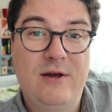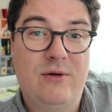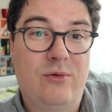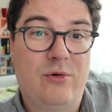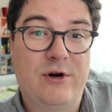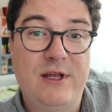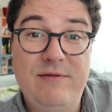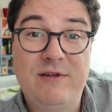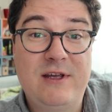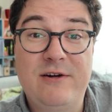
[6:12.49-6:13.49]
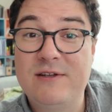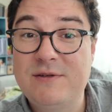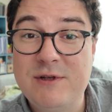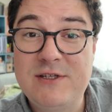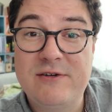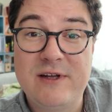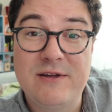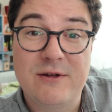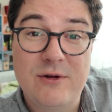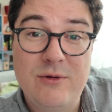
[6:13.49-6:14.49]
or even here in
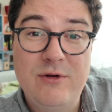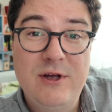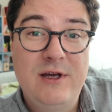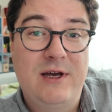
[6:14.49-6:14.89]
Switzerland, you know.